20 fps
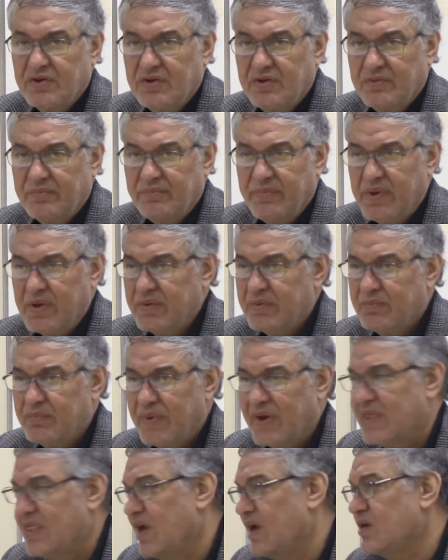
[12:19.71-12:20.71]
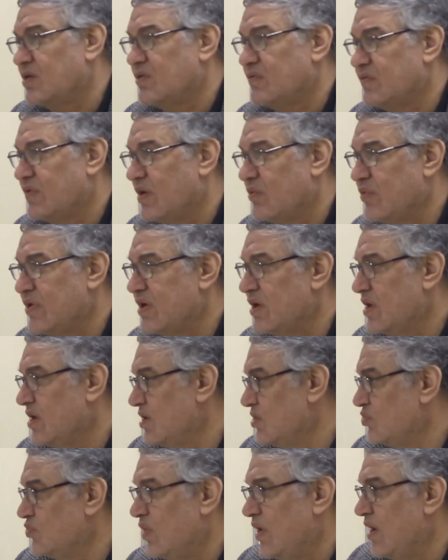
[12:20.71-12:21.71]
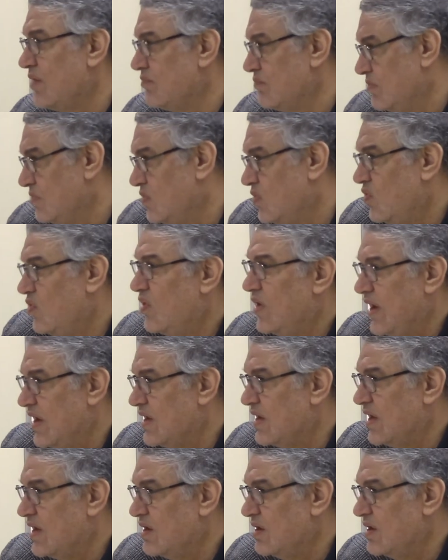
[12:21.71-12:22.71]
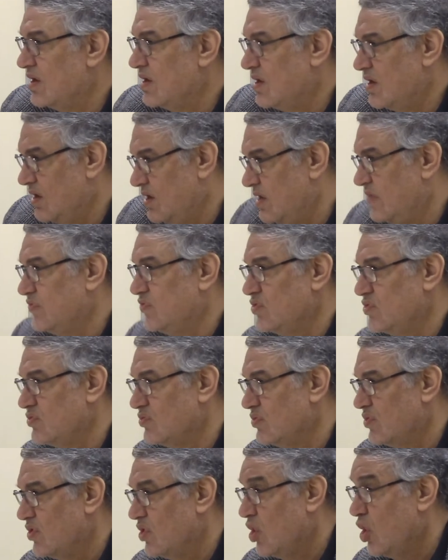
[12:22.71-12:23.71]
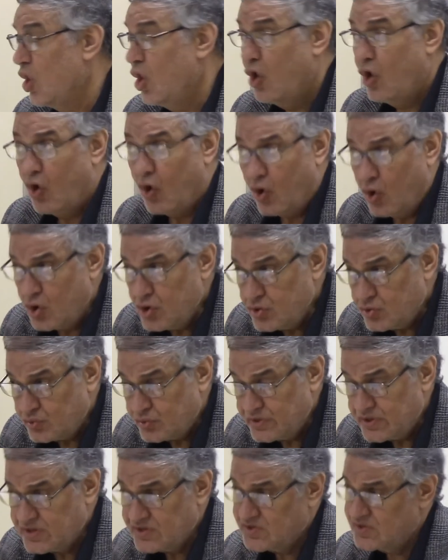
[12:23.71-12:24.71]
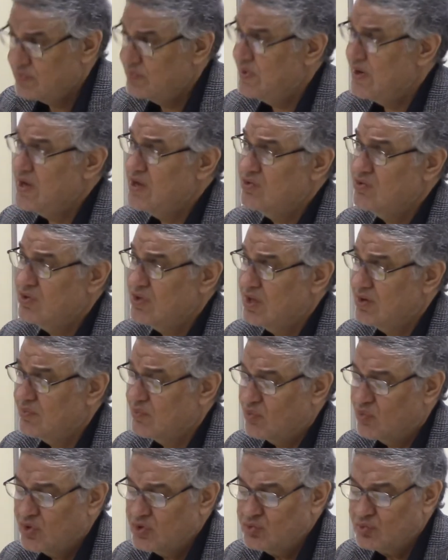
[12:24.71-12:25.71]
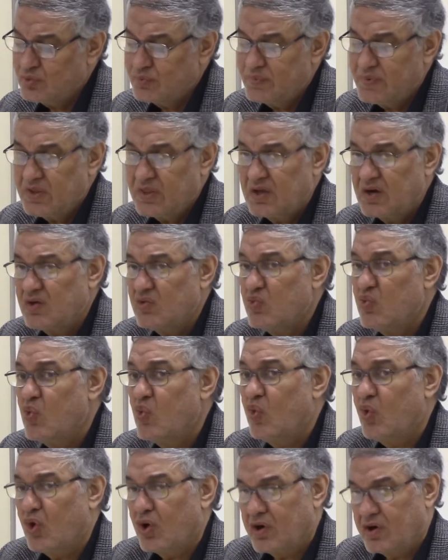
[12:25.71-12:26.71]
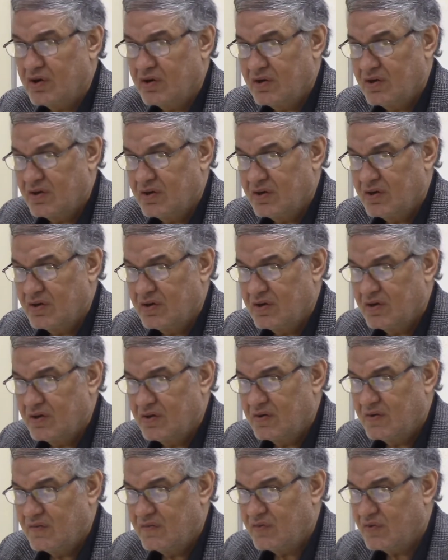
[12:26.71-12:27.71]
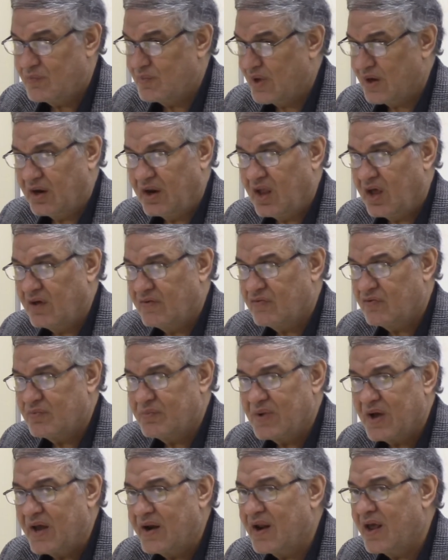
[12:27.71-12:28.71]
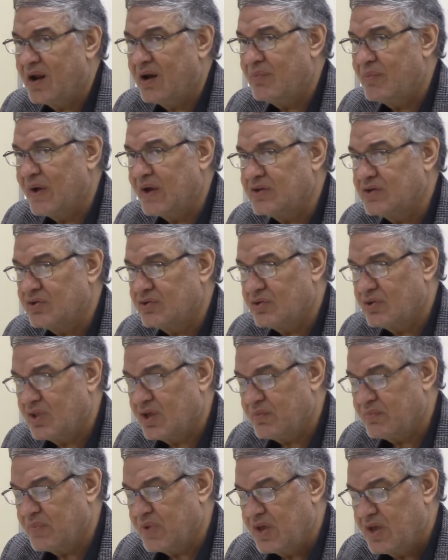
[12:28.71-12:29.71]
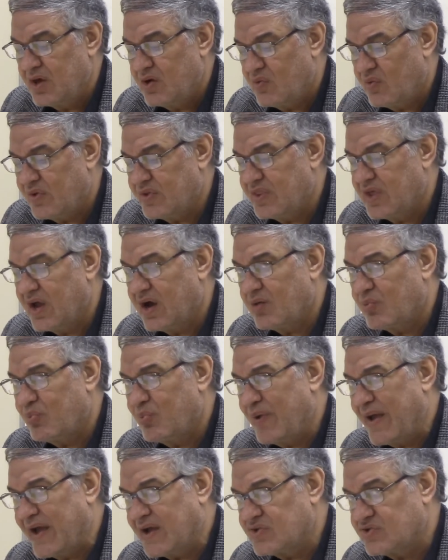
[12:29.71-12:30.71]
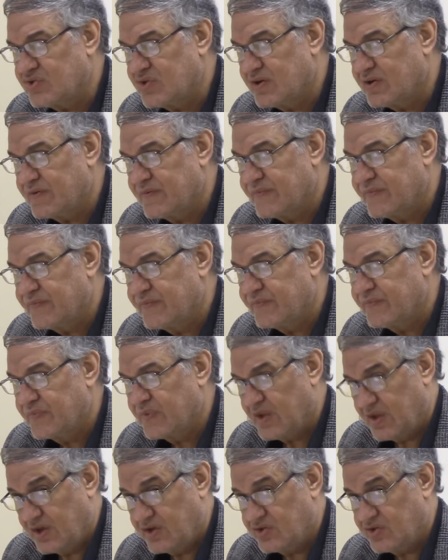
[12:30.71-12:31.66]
By the end of the week, here's what I can give to you. Or you would explain to them what would be the reward from Allah, from God Almighty to them when they are practicing Islam.